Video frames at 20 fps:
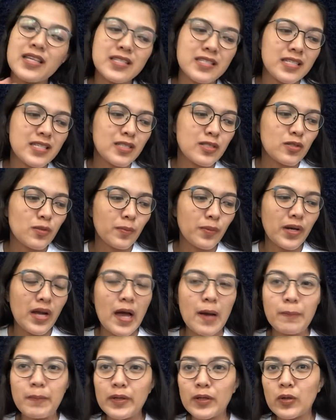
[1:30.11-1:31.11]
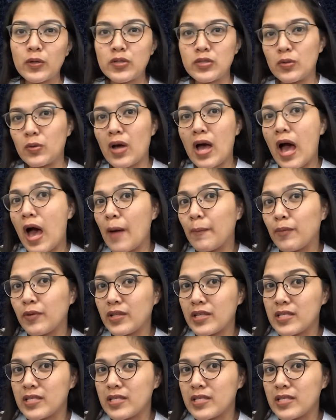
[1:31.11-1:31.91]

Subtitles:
As in, super happy ko. So, kahapon